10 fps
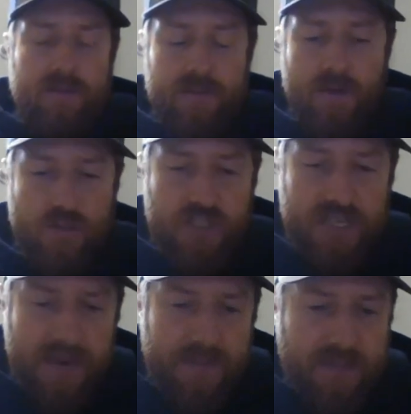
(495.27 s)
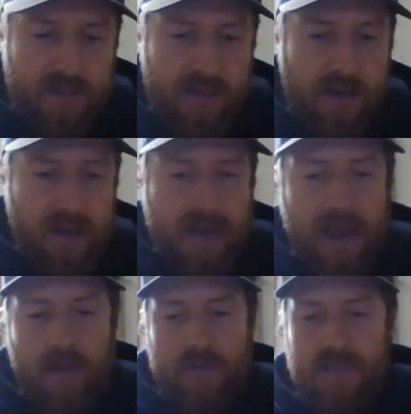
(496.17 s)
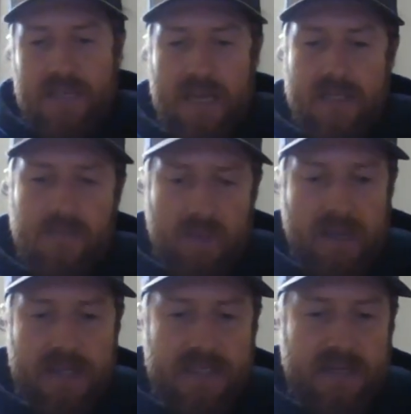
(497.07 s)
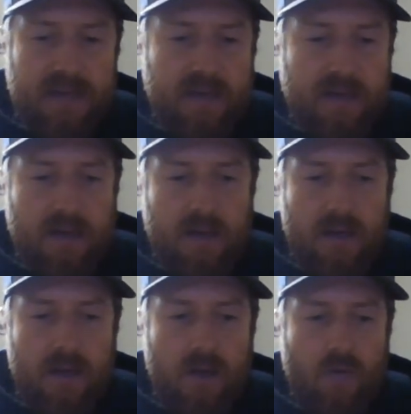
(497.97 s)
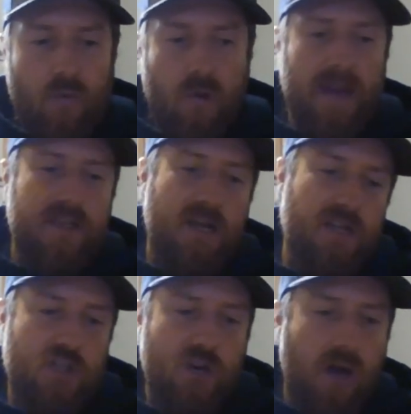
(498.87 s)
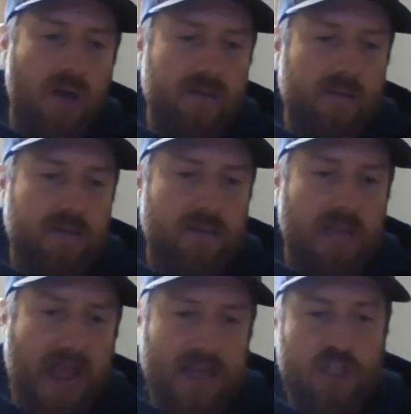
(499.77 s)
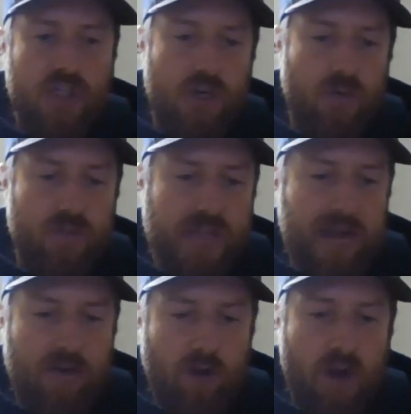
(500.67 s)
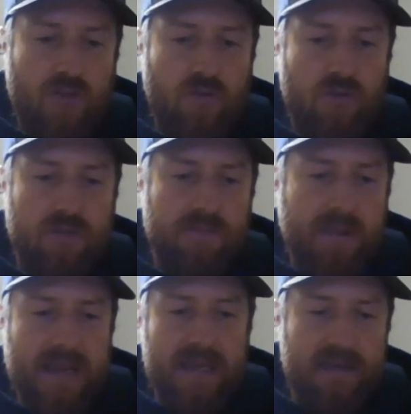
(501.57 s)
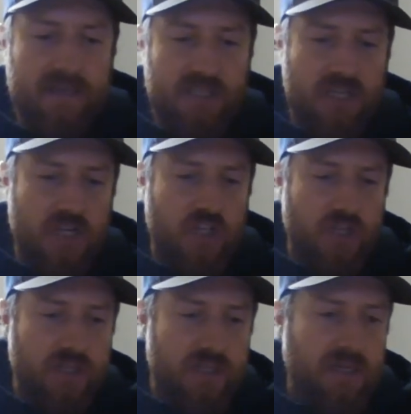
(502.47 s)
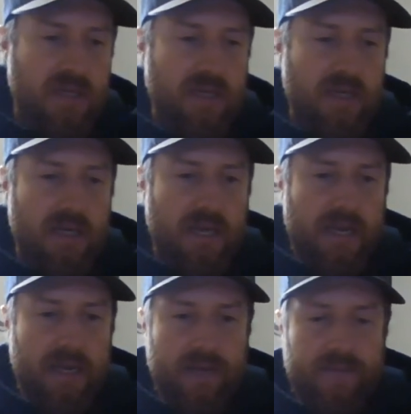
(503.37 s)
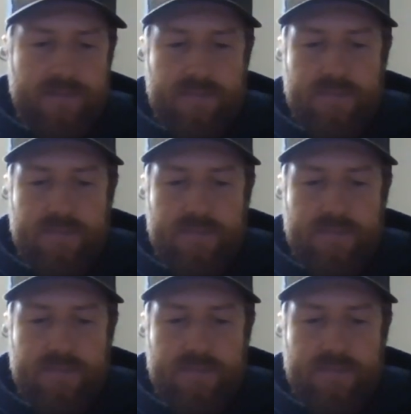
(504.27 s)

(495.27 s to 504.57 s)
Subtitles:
there are steps on how this takes place. And what I touched on last year was that crossroads and making decisions. And